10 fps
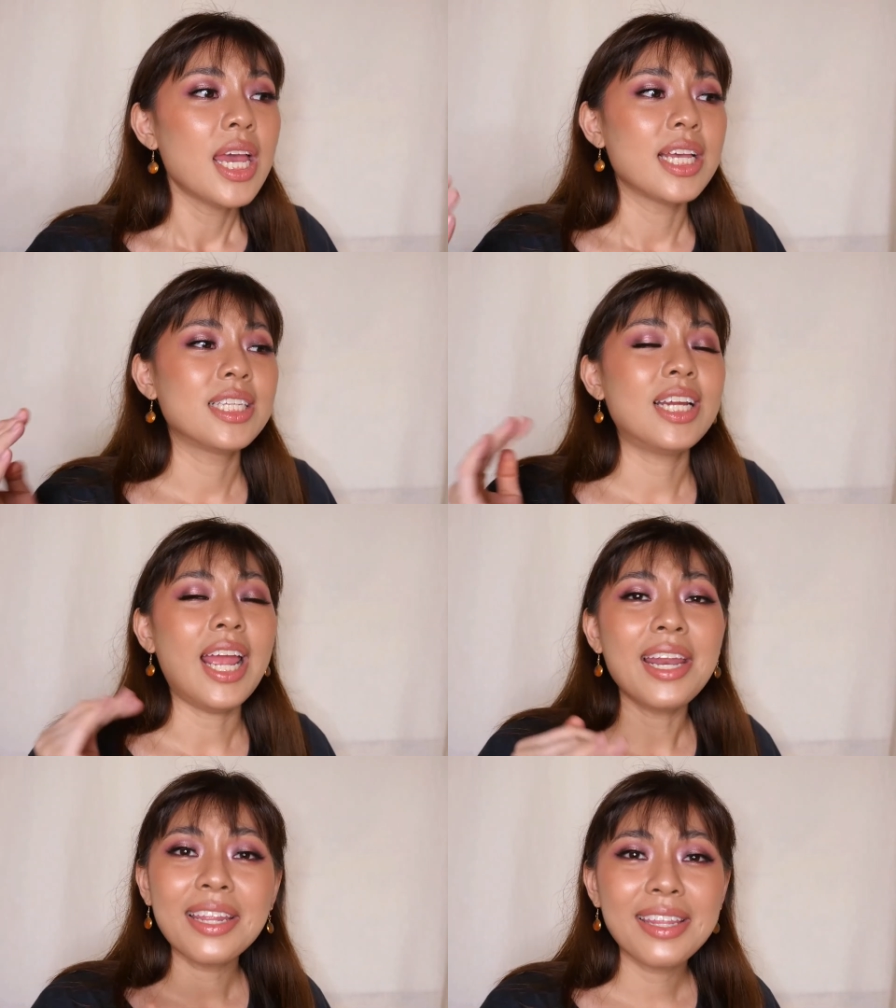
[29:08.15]
Is there
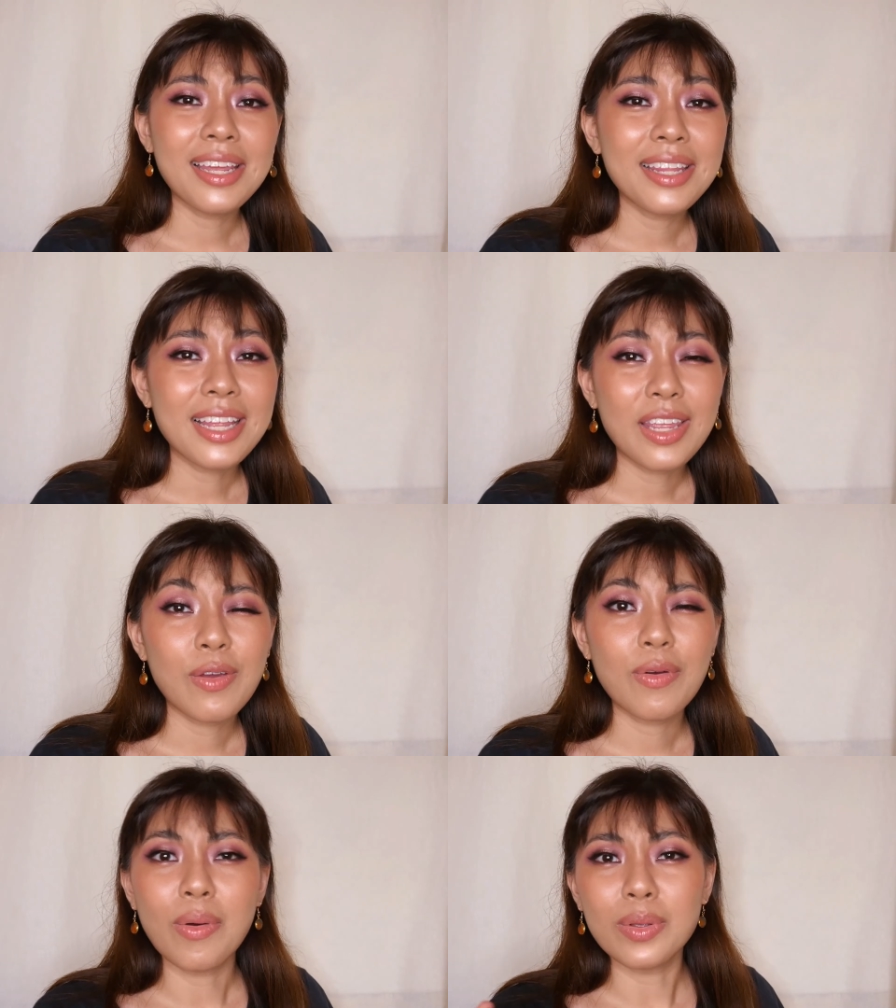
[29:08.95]
anything that
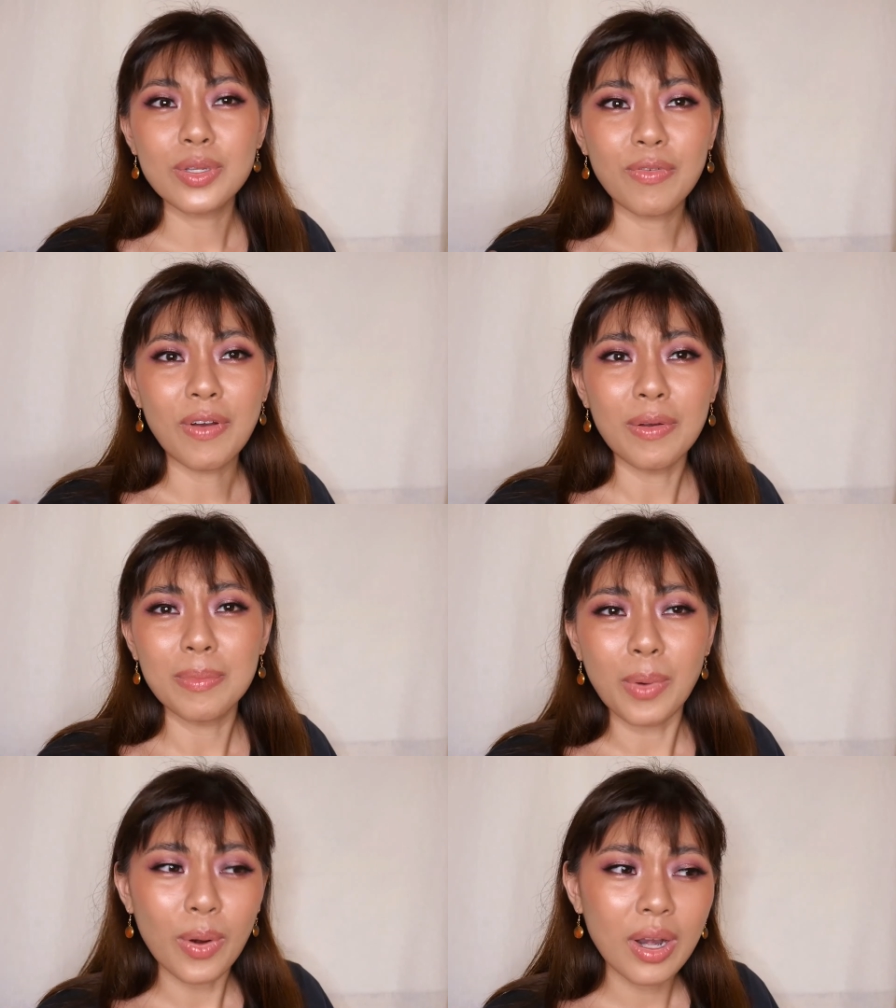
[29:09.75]
you also
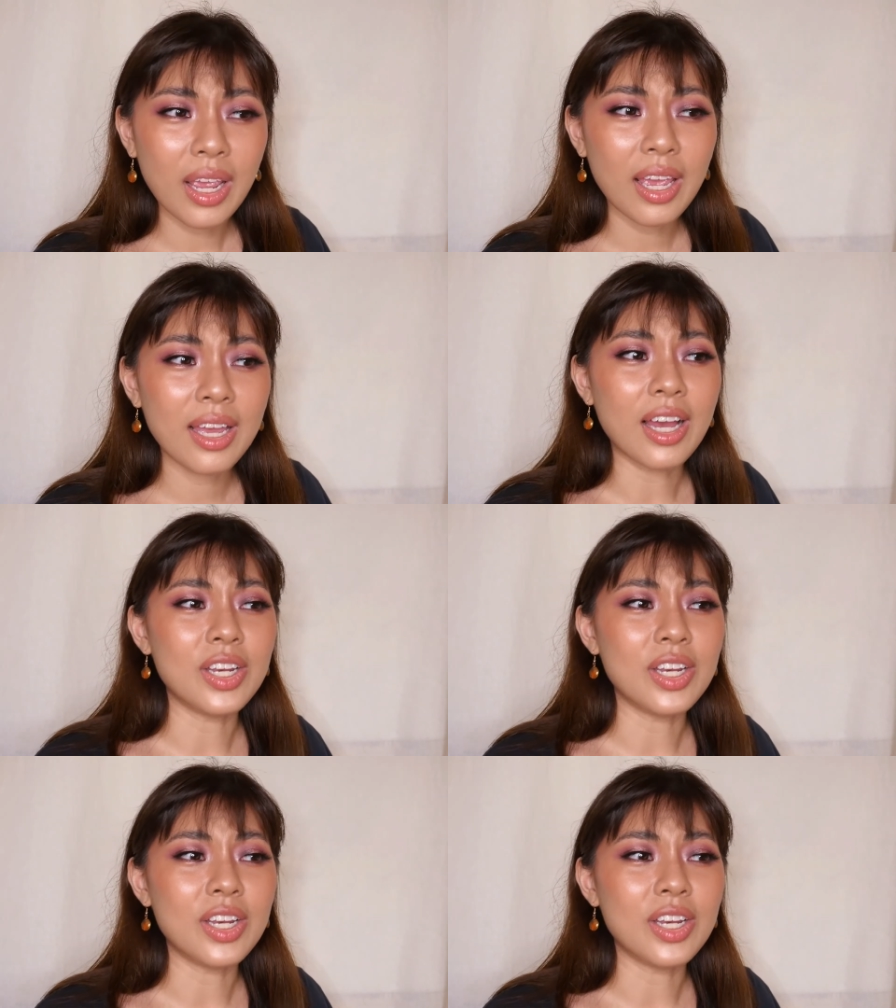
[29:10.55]
found boring,